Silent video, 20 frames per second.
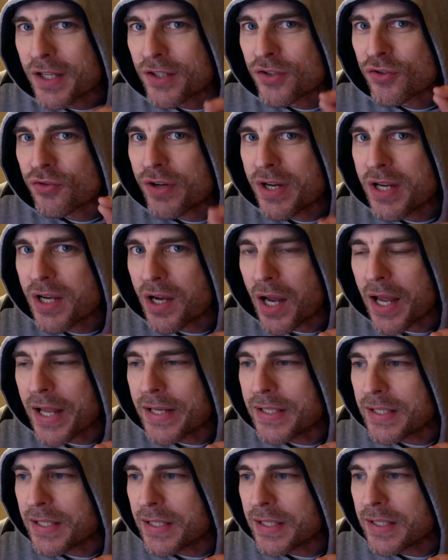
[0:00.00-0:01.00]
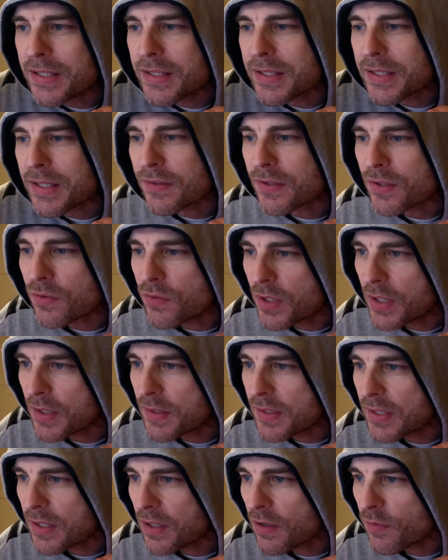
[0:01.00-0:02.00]
trigger IDs, so you can
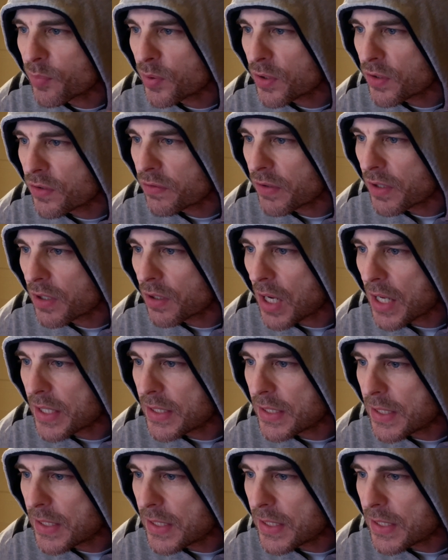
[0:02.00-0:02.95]
see I put a trigger ID